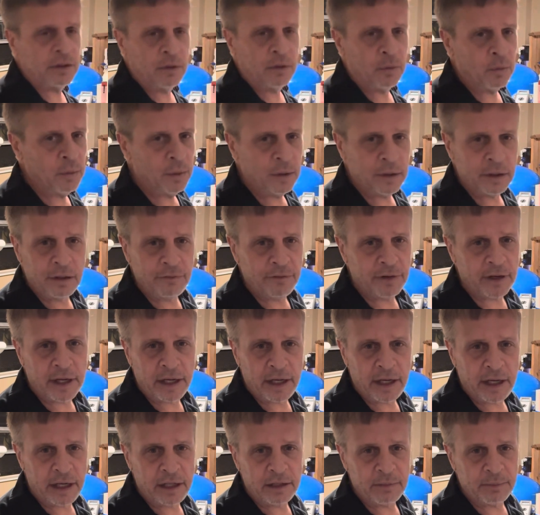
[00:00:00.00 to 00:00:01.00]
a
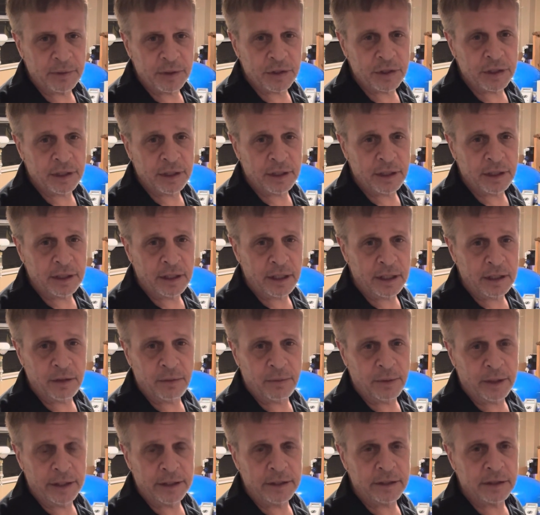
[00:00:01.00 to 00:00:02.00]
one-of-a-kind machine
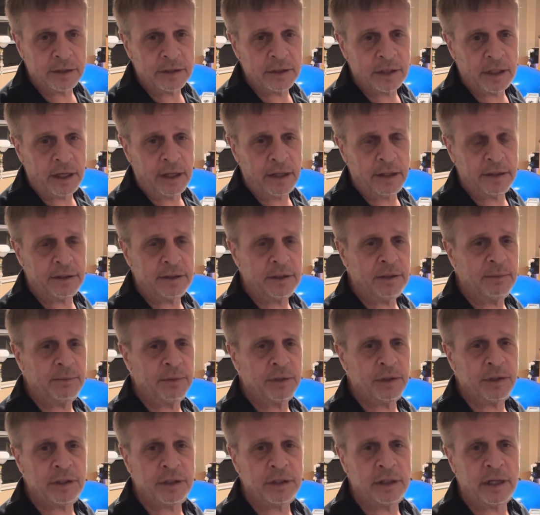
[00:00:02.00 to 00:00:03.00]
anyway. This is an R&D
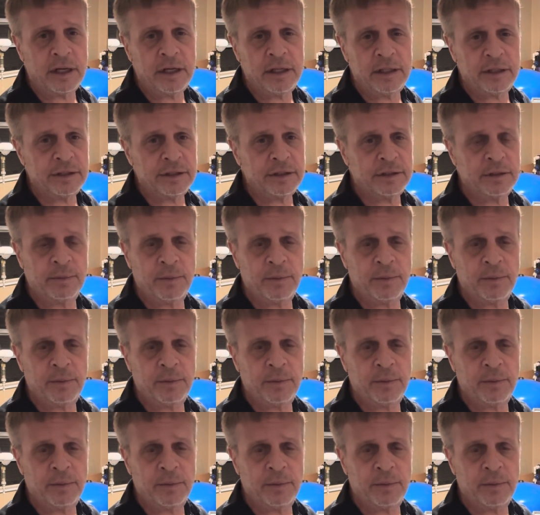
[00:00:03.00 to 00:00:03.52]
machine. I custom